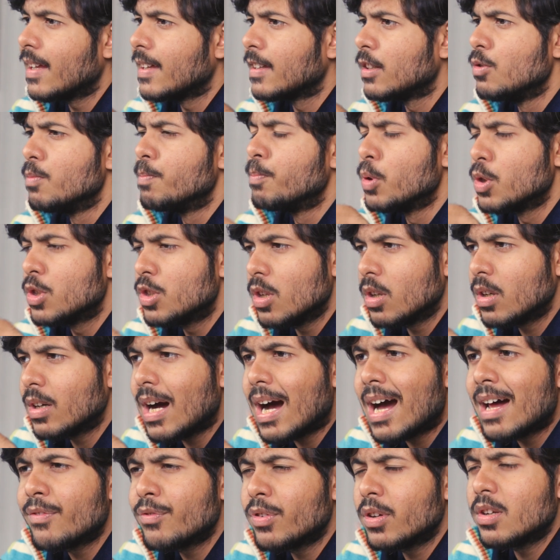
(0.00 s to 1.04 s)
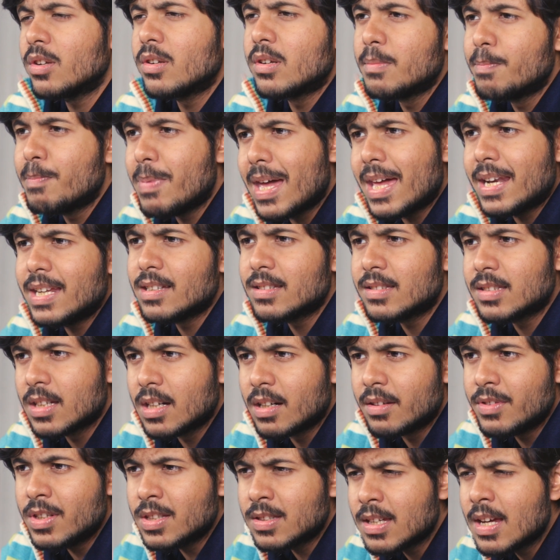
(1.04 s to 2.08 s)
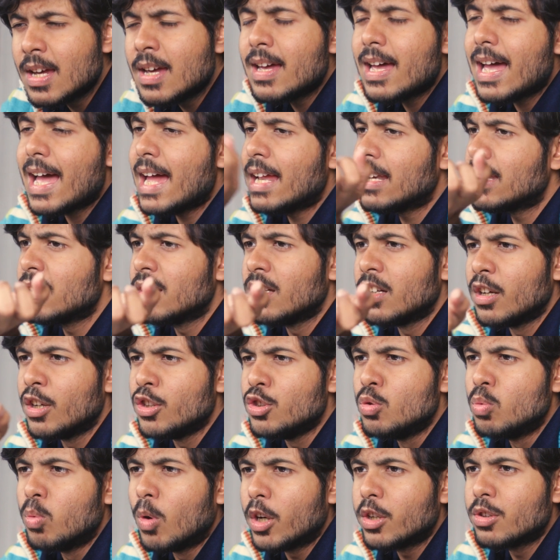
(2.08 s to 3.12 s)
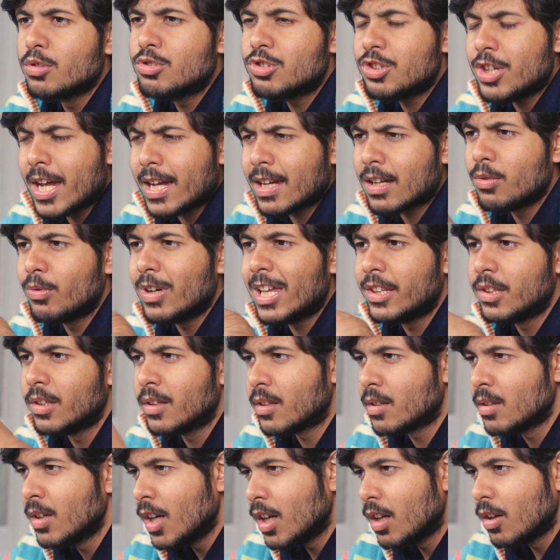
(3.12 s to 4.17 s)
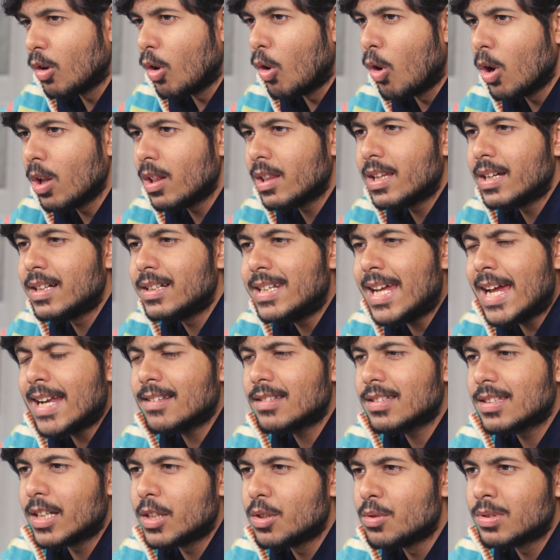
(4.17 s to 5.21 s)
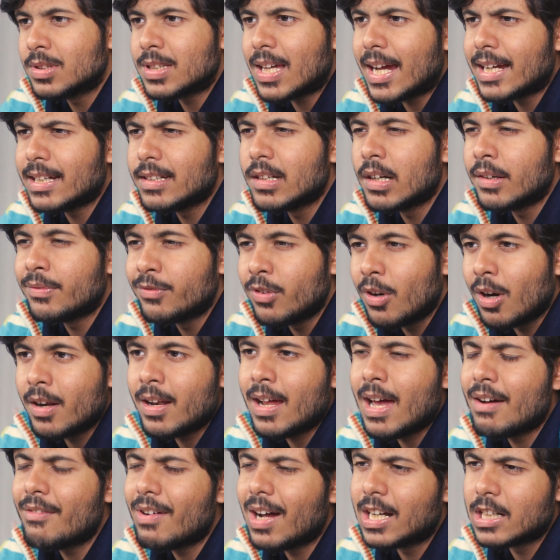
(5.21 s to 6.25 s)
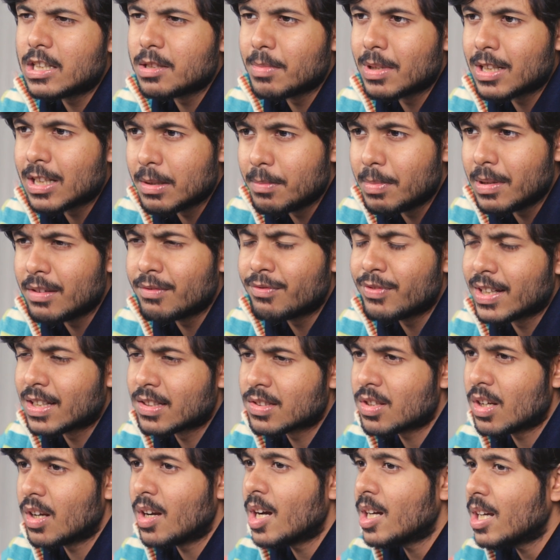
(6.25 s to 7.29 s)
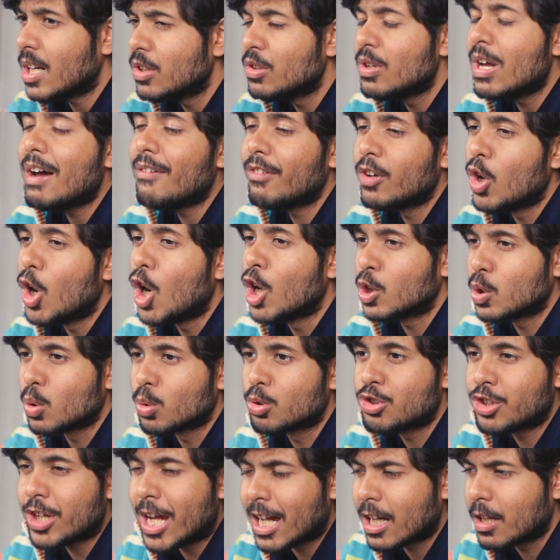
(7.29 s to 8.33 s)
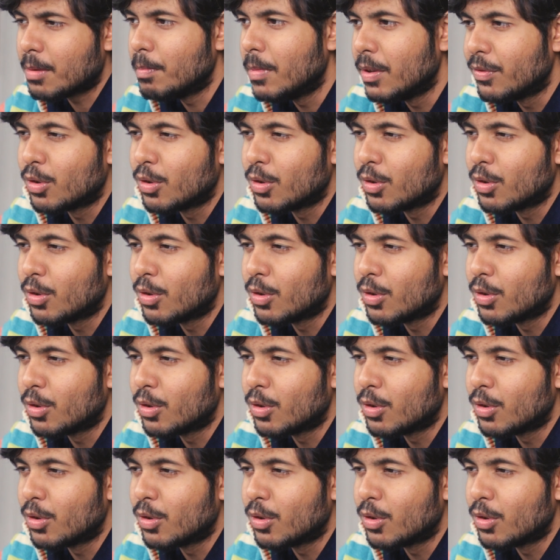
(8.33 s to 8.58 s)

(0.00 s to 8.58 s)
Like, you put your car for a repairing service and you want to check whether all the dents that you signed up for have ultimately been fixed or not, and you have an auto check